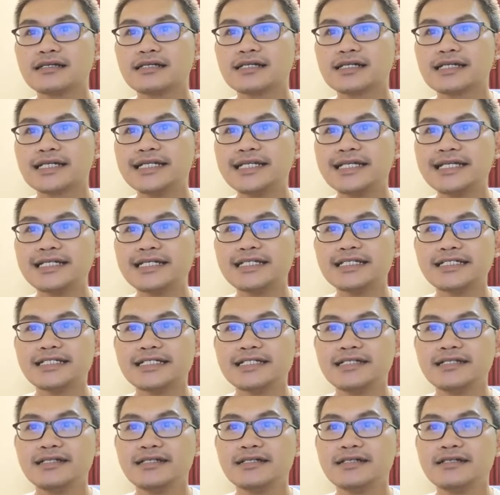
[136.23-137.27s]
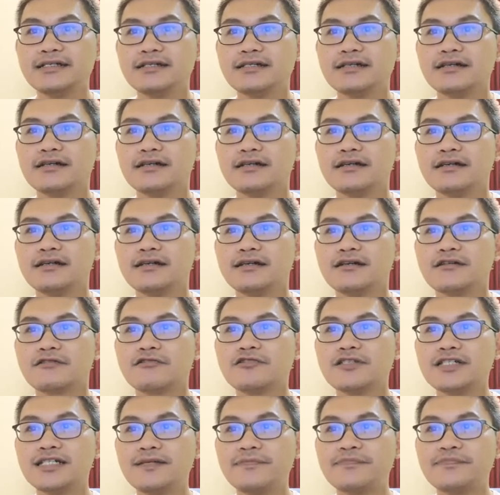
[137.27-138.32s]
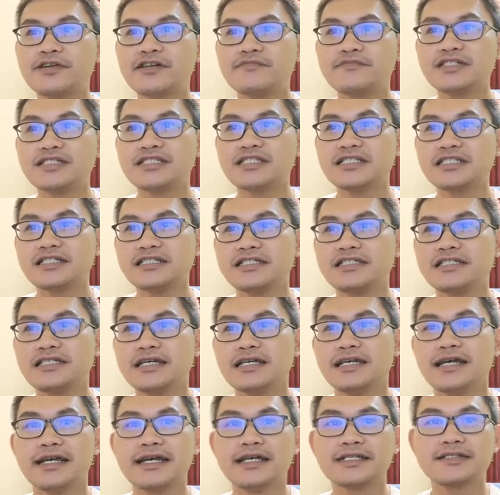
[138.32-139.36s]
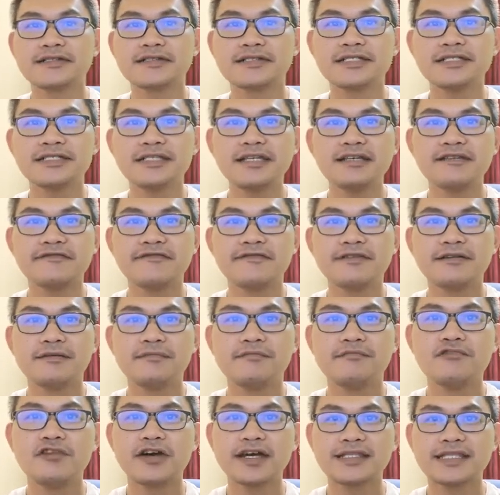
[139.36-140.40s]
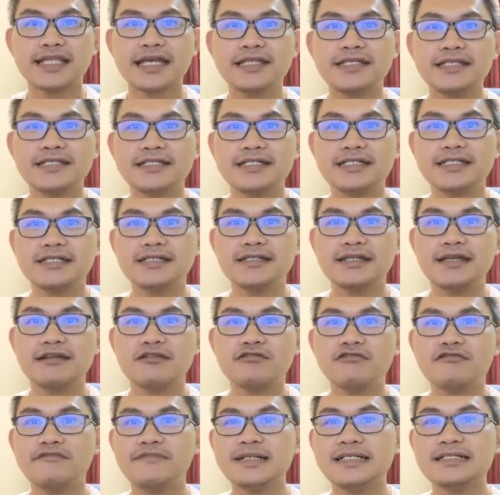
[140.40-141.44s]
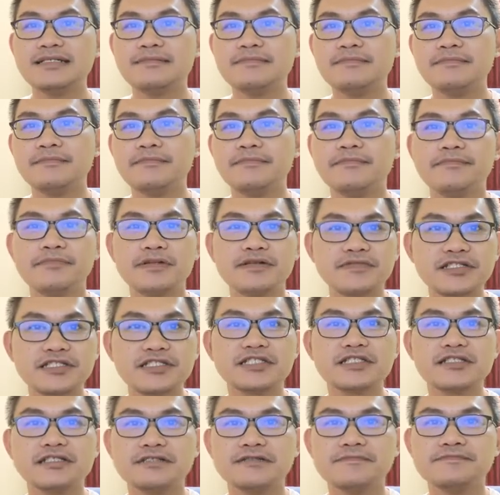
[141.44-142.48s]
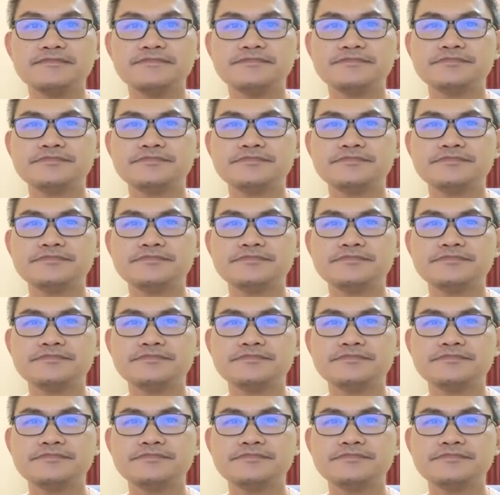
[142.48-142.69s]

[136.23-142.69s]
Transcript: Clearly, rural poverty has received more attention than urban poverty.